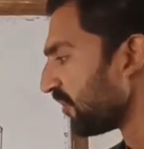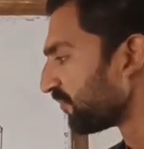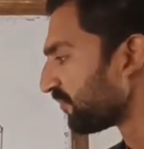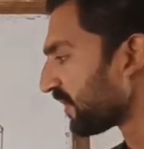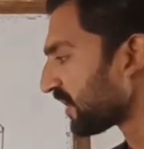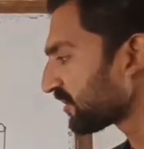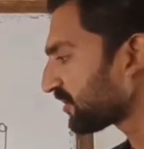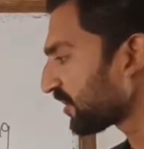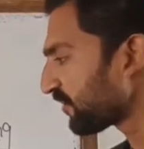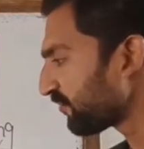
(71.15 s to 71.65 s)

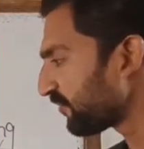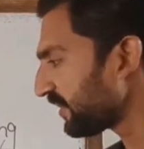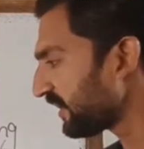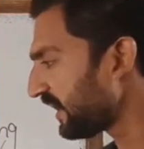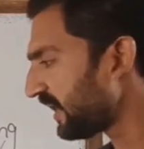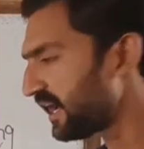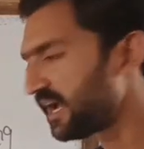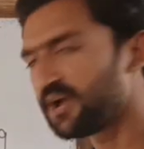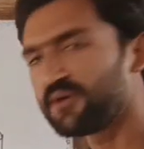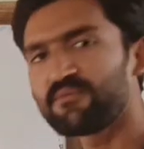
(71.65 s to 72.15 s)
Further we
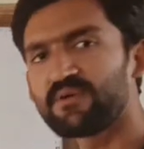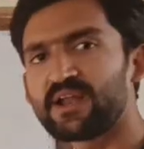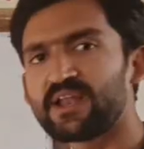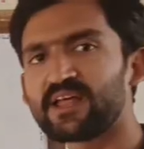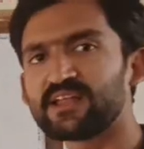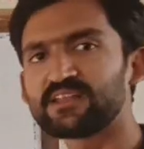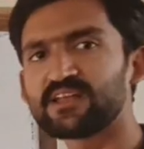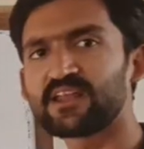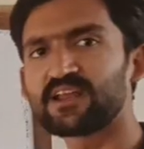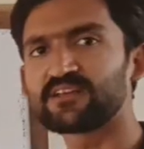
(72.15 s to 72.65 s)
have
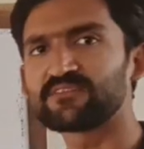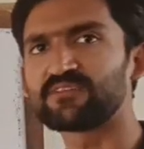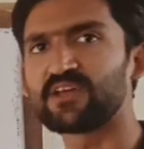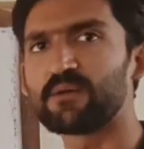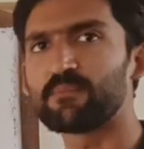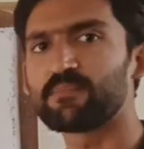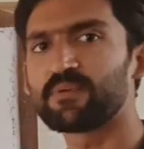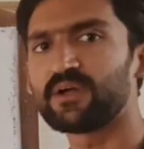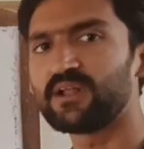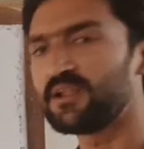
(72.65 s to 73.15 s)
another
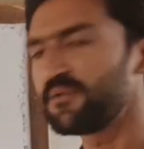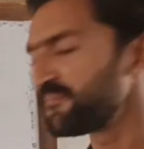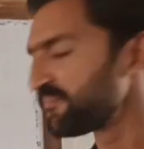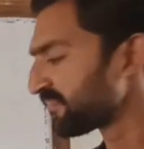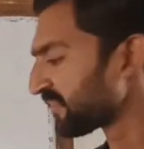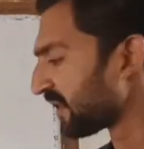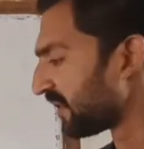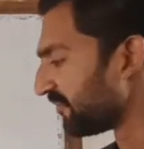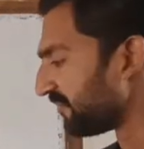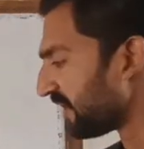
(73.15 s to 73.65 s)
example
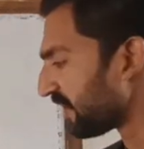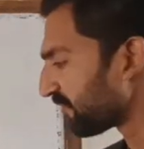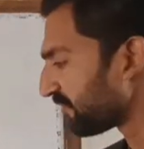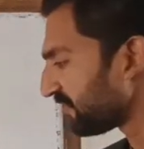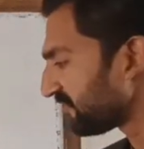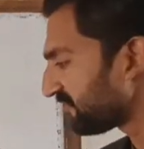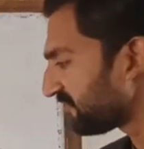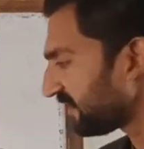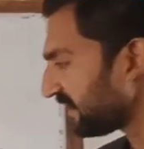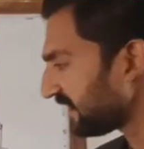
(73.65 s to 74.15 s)
where we
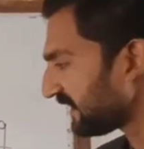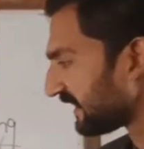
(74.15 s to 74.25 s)
see